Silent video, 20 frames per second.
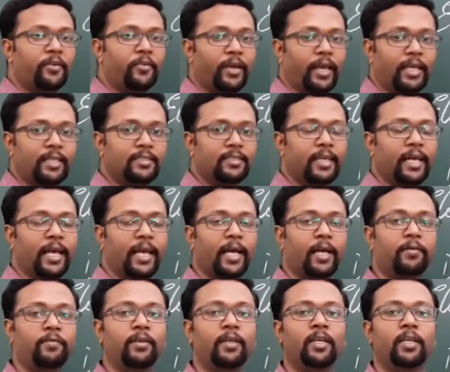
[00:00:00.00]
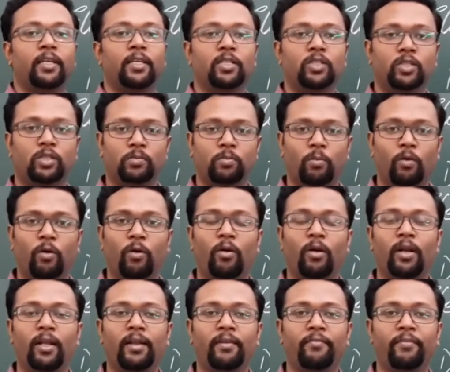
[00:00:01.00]
have smaller
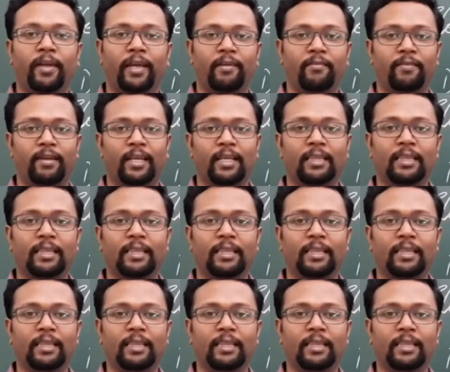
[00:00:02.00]
wavelength